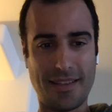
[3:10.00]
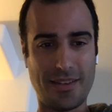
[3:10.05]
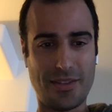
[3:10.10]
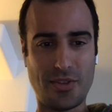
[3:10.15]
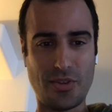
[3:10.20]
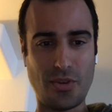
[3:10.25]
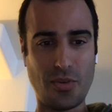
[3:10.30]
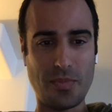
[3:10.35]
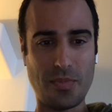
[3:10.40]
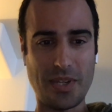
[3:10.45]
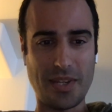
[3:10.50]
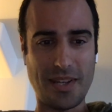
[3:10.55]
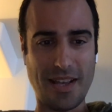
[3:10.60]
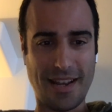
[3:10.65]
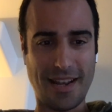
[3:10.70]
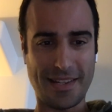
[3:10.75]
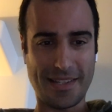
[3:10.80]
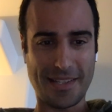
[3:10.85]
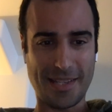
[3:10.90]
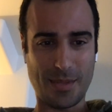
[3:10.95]
Zoom did
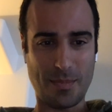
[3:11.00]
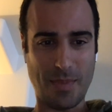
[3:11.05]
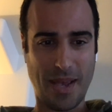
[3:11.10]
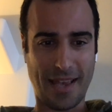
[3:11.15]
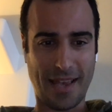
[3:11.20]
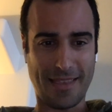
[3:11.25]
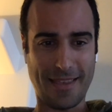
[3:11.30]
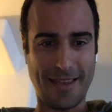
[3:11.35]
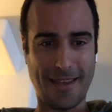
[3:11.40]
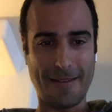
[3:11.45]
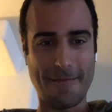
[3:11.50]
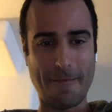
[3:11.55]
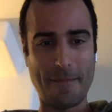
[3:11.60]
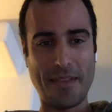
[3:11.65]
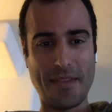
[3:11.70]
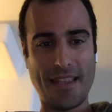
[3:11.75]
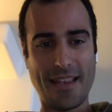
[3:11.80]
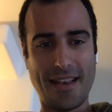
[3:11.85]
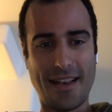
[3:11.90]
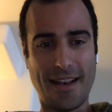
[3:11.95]
not exist back then,
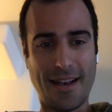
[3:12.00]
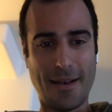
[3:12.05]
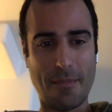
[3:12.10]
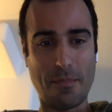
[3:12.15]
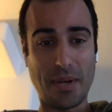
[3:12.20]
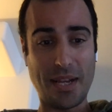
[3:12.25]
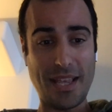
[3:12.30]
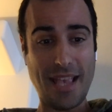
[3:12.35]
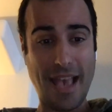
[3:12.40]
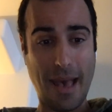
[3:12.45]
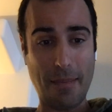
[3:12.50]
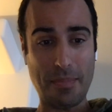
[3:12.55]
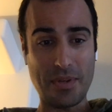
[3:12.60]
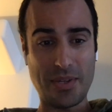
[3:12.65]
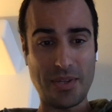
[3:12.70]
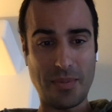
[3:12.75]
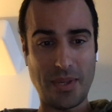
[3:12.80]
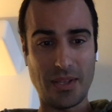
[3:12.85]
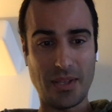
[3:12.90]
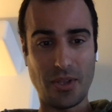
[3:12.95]
but he
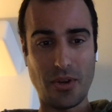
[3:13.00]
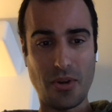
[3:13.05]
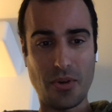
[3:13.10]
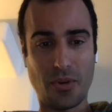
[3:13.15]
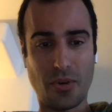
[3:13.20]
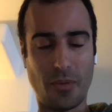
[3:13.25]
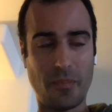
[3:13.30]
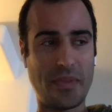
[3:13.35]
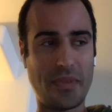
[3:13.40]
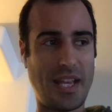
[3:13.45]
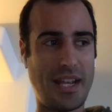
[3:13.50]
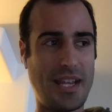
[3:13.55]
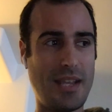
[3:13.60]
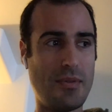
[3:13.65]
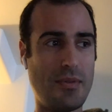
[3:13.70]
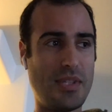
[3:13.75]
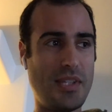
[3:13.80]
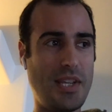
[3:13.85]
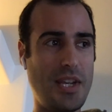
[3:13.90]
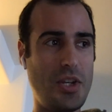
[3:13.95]
happened to be a local, and he
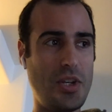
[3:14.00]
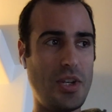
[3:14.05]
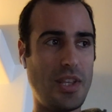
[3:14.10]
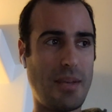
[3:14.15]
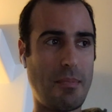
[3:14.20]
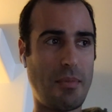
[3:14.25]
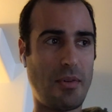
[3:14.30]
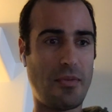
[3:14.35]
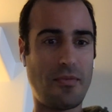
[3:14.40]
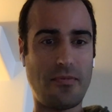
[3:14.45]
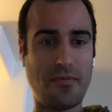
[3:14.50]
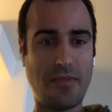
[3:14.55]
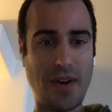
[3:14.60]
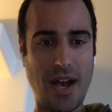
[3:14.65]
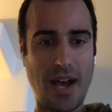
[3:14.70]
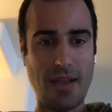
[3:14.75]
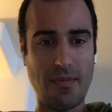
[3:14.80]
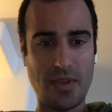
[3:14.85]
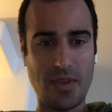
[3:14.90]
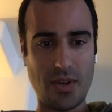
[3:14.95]
was teaching them a
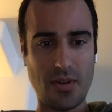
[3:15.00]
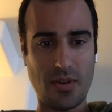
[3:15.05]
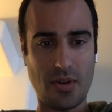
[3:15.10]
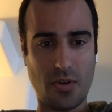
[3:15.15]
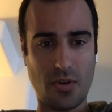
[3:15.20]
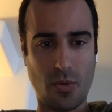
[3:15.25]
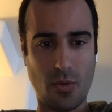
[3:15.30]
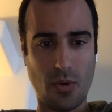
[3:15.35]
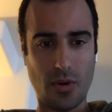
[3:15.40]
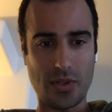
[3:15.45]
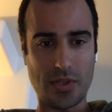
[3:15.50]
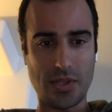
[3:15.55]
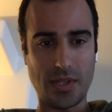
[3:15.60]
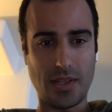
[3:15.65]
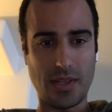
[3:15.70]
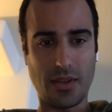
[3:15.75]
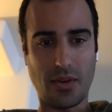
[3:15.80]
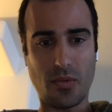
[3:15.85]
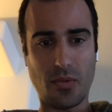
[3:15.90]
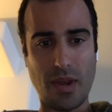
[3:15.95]
5-year course
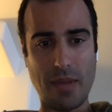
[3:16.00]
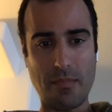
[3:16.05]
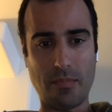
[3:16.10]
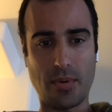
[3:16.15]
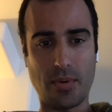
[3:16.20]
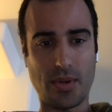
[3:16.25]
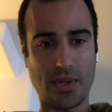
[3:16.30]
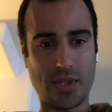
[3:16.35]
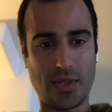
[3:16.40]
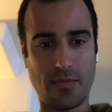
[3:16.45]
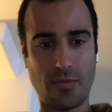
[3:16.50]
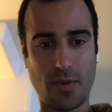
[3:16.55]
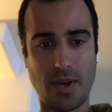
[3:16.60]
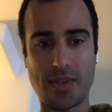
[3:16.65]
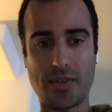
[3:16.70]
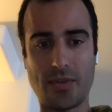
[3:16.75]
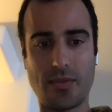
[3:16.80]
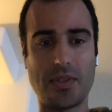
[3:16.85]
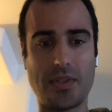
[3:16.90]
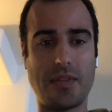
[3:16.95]
in the great books of
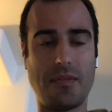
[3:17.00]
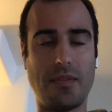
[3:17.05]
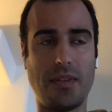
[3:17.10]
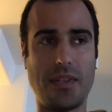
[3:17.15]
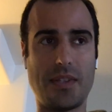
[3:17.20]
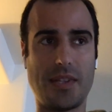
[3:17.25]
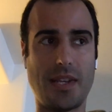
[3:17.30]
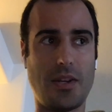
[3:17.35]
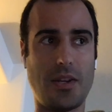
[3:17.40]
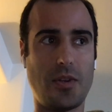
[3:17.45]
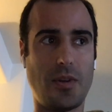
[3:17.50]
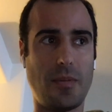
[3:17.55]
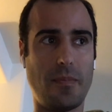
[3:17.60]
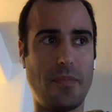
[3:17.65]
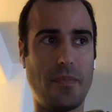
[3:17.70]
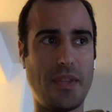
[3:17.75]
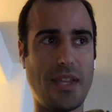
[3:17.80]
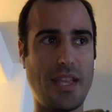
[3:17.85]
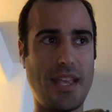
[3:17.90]
Western civilization.